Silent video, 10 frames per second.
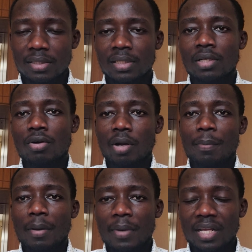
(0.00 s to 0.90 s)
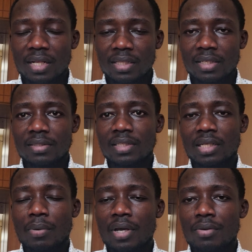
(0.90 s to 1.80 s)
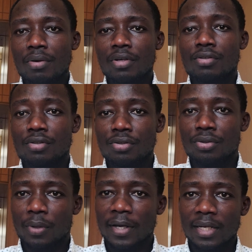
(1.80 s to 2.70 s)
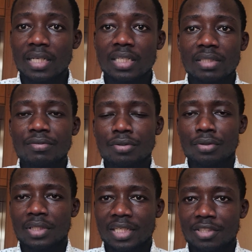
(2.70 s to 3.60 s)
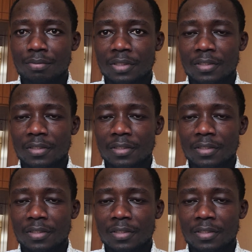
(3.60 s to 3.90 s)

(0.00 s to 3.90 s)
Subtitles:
or a primary healthcare center where you're going to do your electives or your attachment.